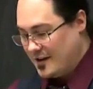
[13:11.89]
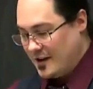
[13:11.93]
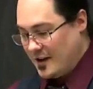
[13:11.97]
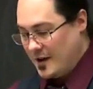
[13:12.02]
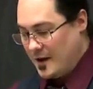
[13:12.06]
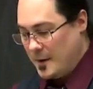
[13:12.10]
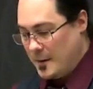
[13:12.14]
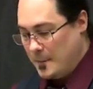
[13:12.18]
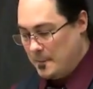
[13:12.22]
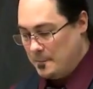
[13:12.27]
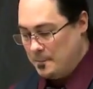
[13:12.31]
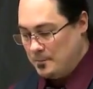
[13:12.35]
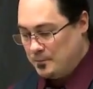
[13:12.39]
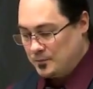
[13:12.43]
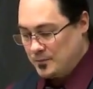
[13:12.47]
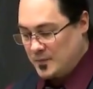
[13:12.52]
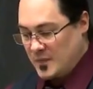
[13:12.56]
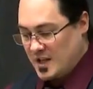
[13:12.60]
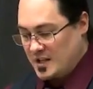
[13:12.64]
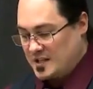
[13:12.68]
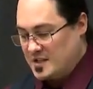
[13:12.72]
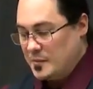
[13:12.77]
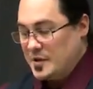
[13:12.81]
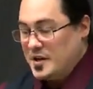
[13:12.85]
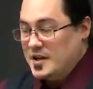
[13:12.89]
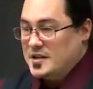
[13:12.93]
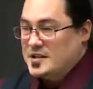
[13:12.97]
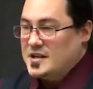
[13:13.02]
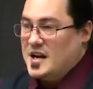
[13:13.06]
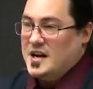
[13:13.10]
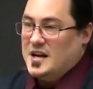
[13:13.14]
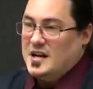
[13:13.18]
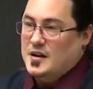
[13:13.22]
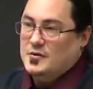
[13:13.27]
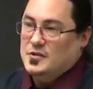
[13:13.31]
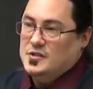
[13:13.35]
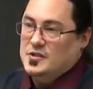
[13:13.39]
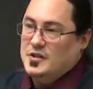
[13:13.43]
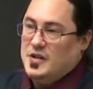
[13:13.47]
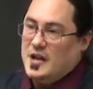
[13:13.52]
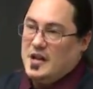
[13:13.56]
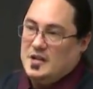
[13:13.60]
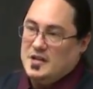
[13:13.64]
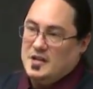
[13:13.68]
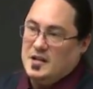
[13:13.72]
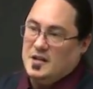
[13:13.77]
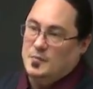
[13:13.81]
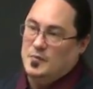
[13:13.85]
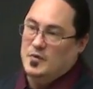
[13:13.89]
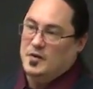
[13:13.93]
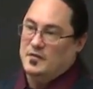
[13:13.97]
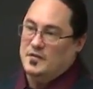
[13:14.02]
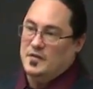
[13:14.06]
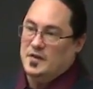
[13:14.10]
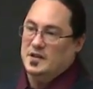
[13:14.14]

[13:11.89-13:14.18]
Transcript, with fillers: Um, somebody decided it was a good idea to put a